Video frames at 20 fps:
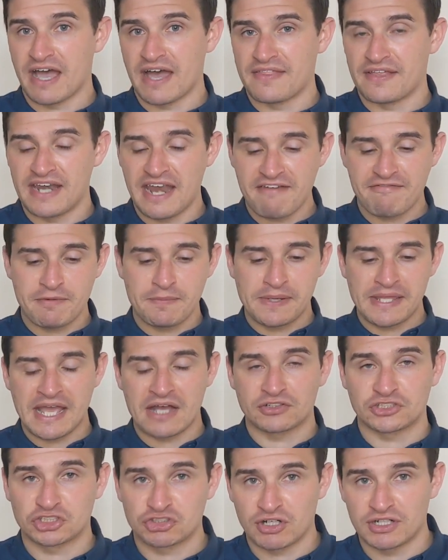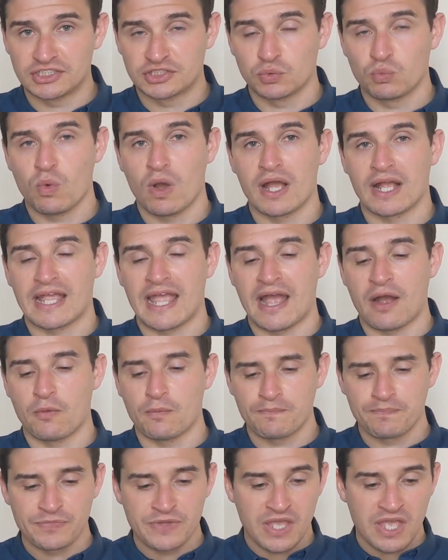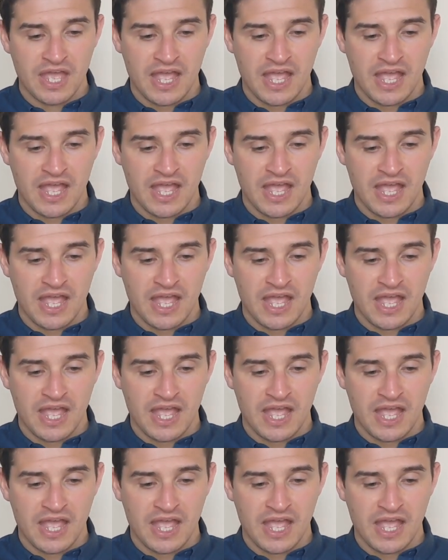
and then everybody else is trying to work out